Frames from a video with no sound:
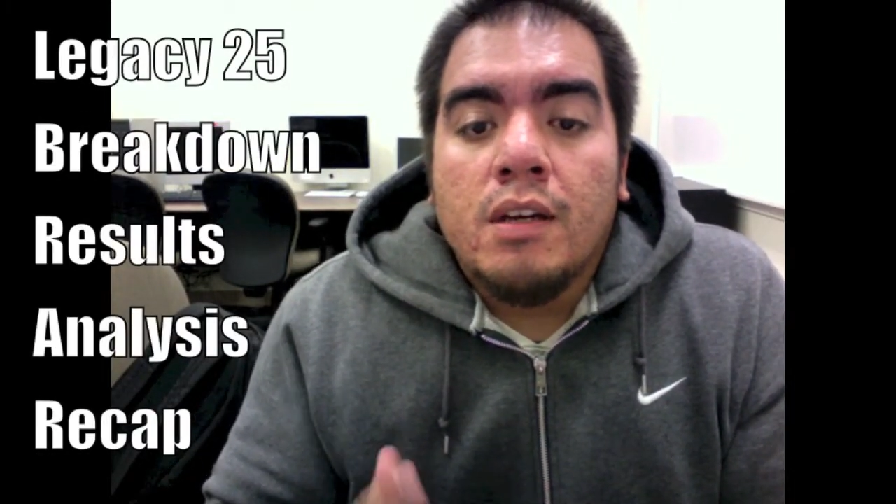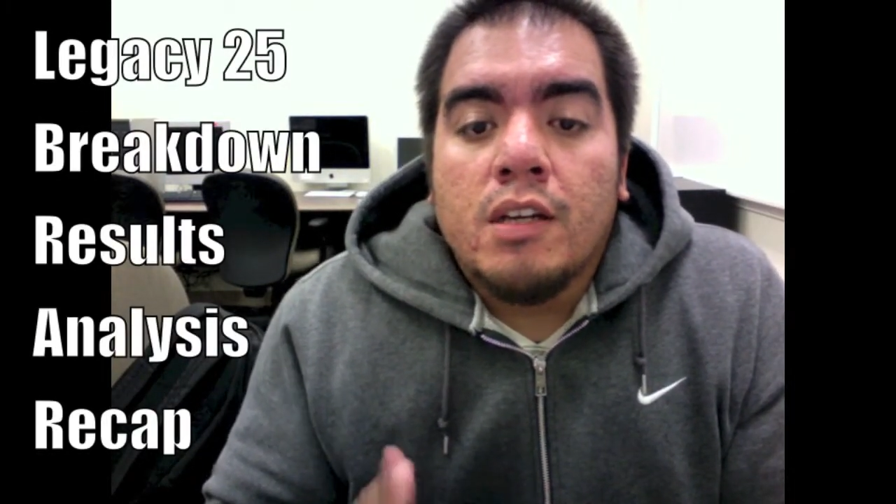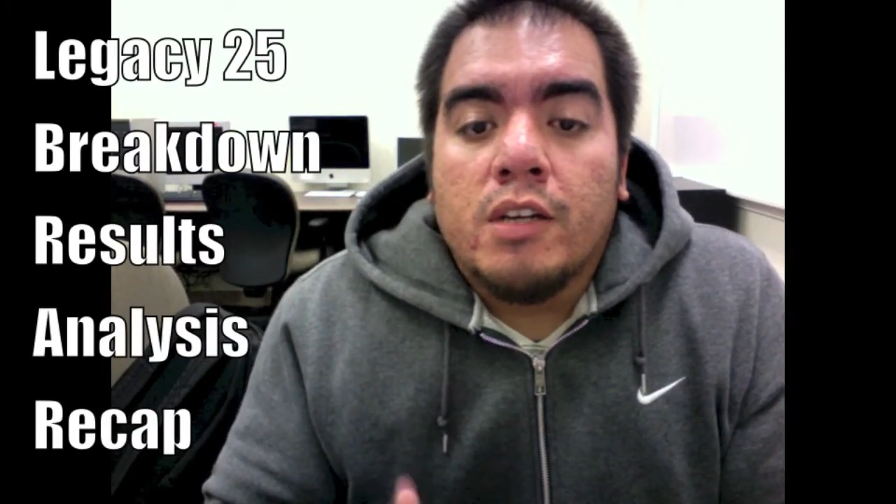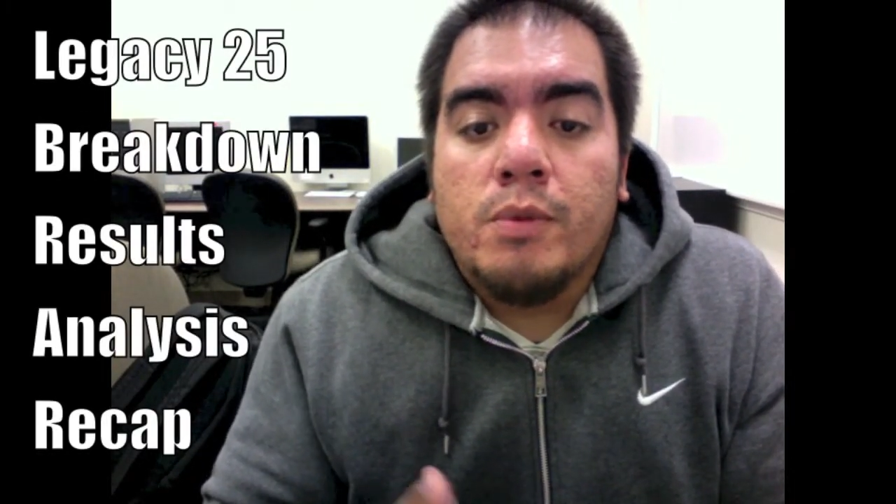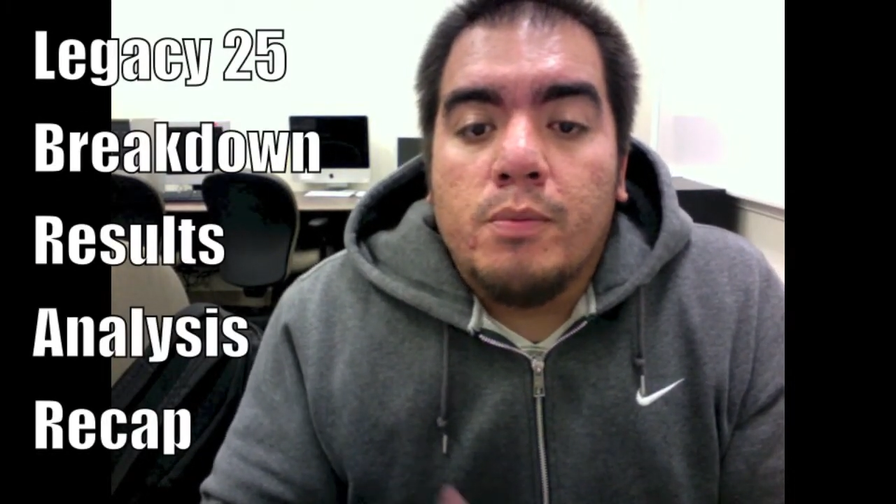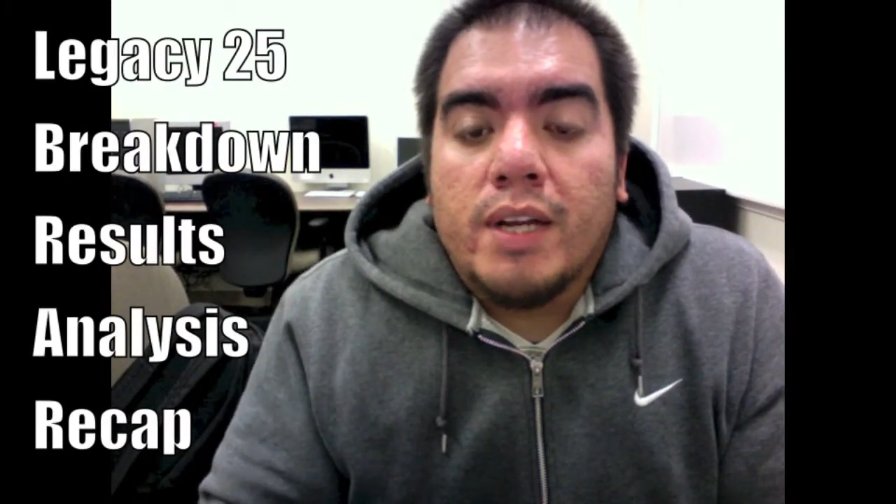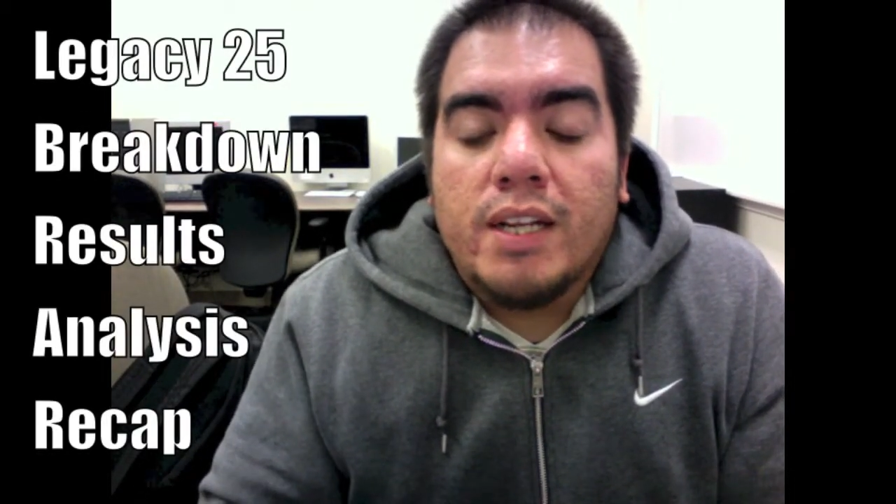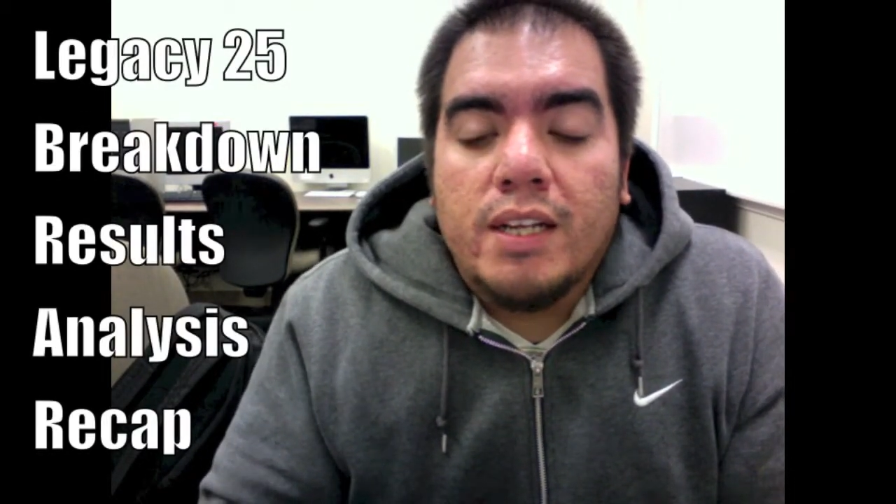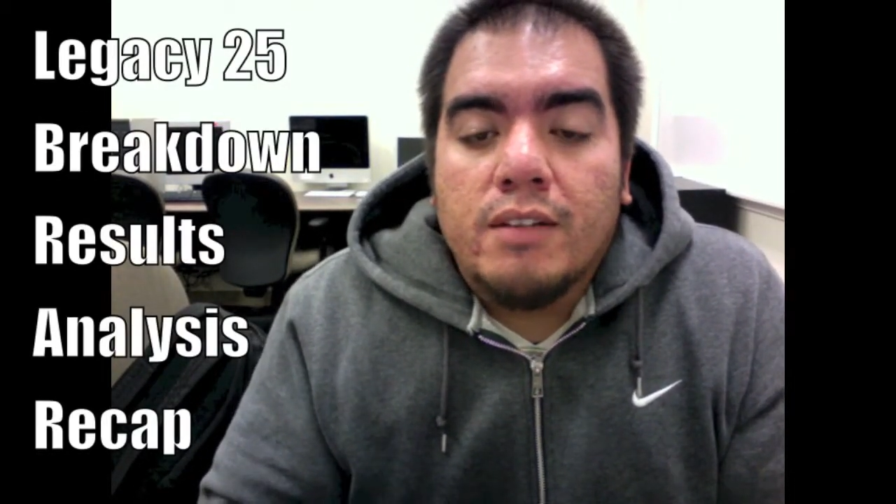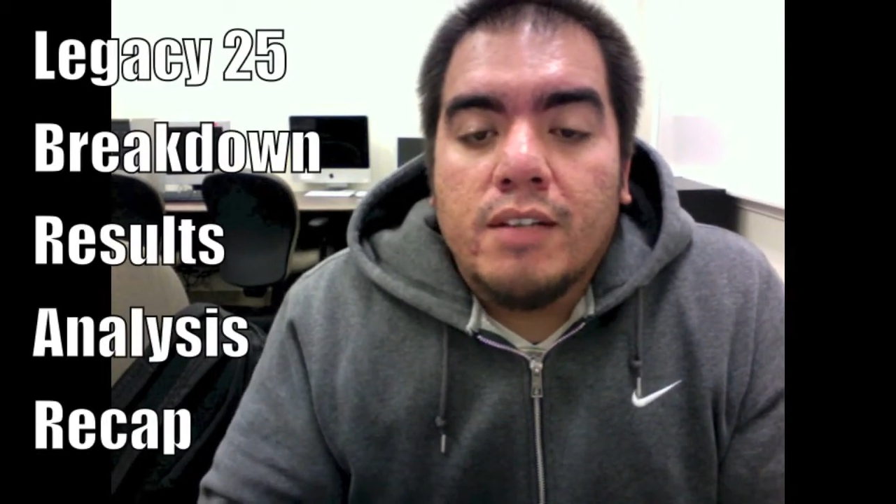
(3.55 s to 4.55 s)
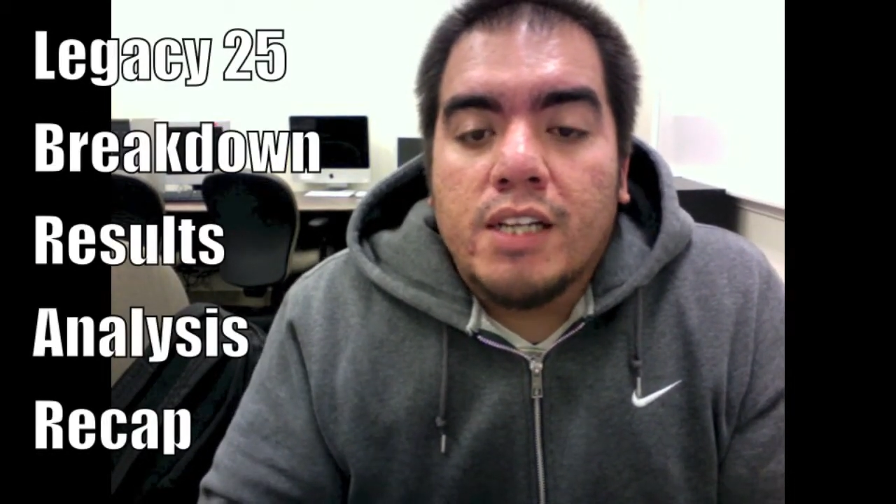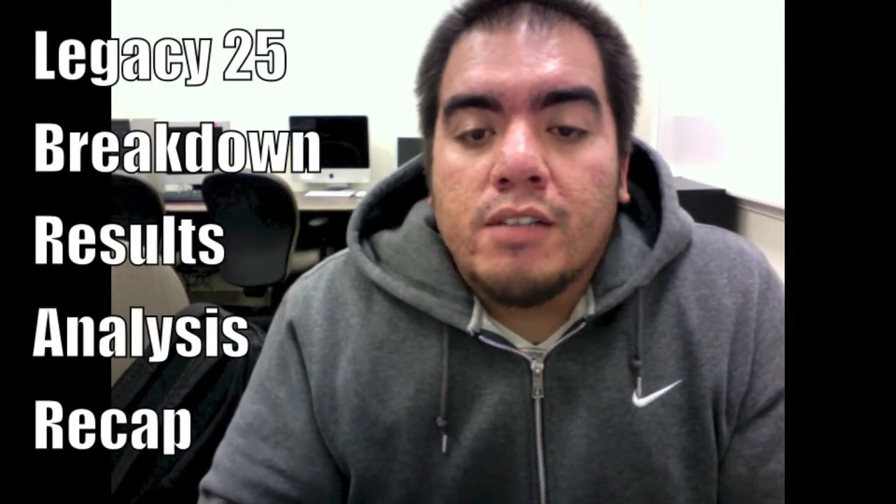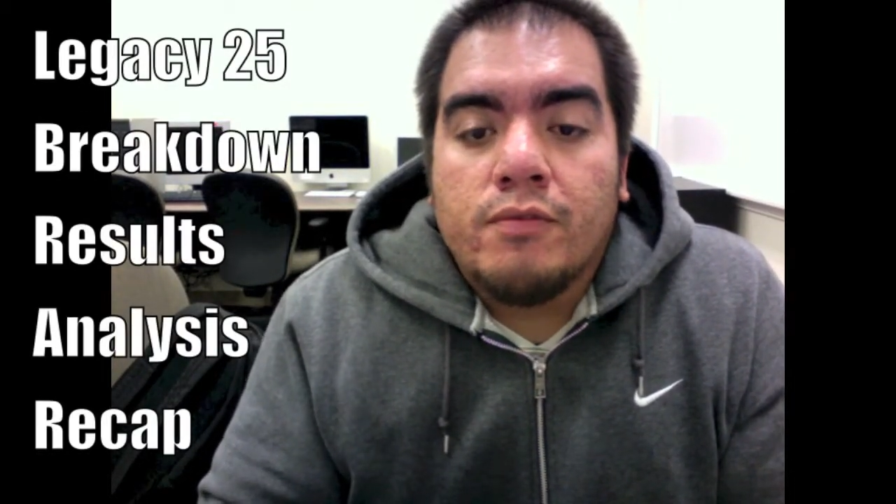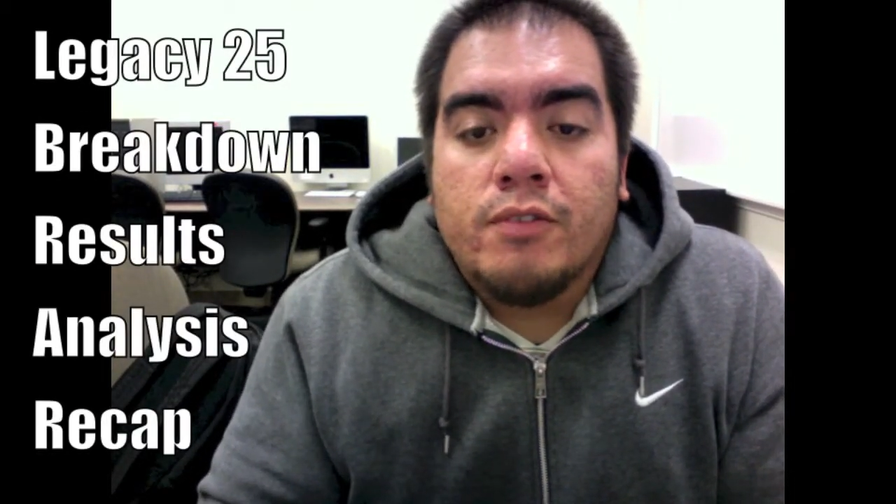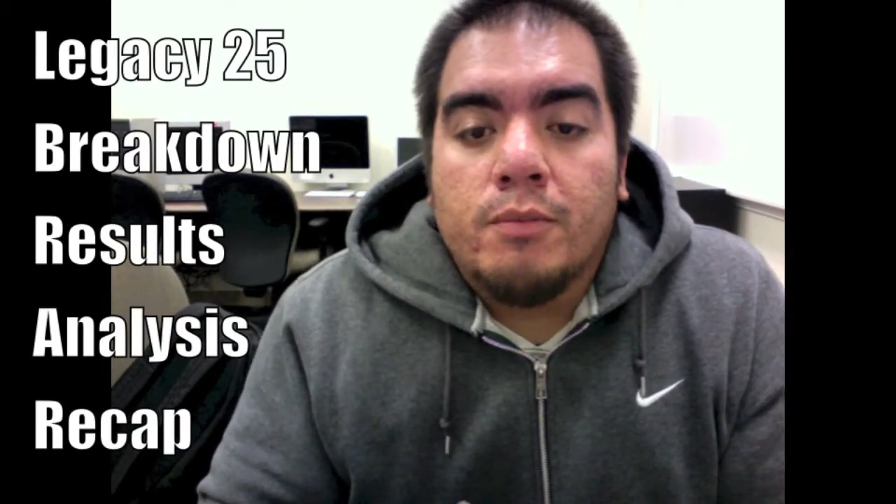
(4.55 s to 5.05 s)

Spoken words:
Gonna be breaking down the action from